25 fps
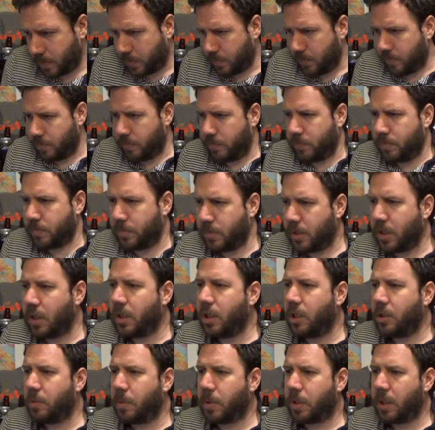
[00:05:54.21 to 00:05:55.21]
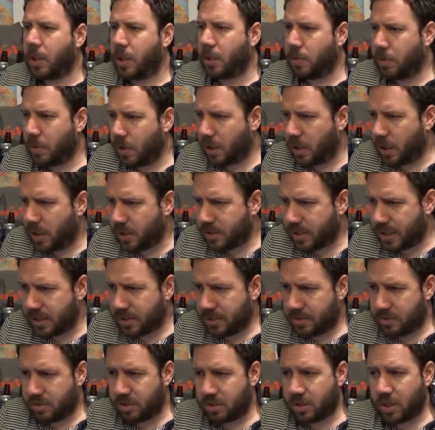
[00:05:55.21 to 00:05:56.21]
There we go. It's had
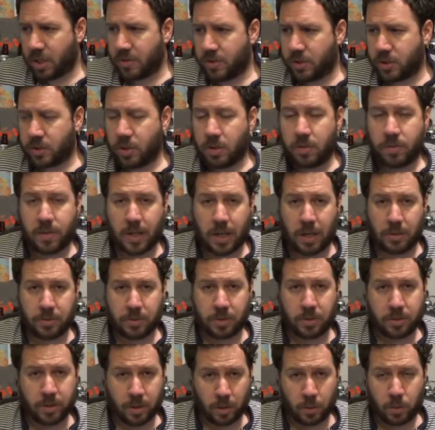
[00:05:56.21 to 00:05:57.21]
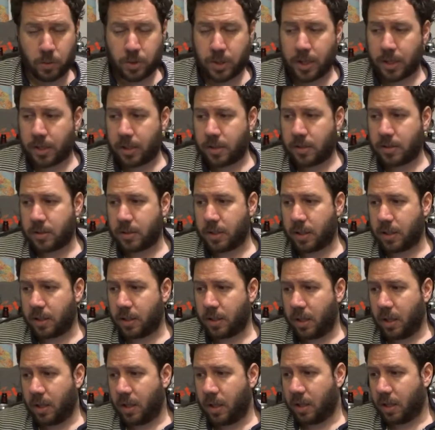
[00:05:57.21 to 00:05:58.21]
just over 2,000 total check-ins then.
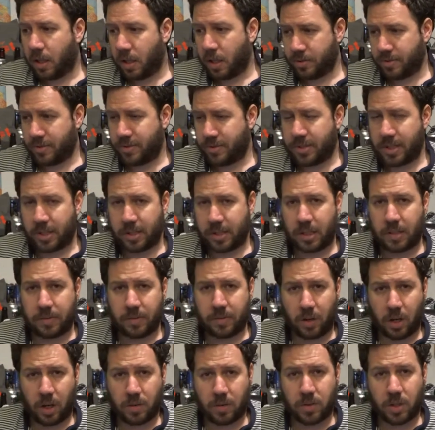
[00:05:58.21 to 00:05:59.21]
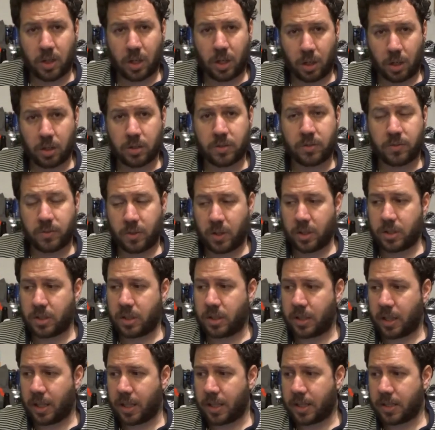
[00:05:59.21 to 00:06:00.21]
165 in the last
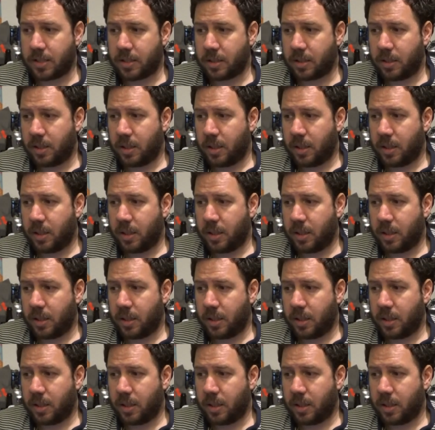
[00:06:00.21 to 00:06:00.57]
30 days.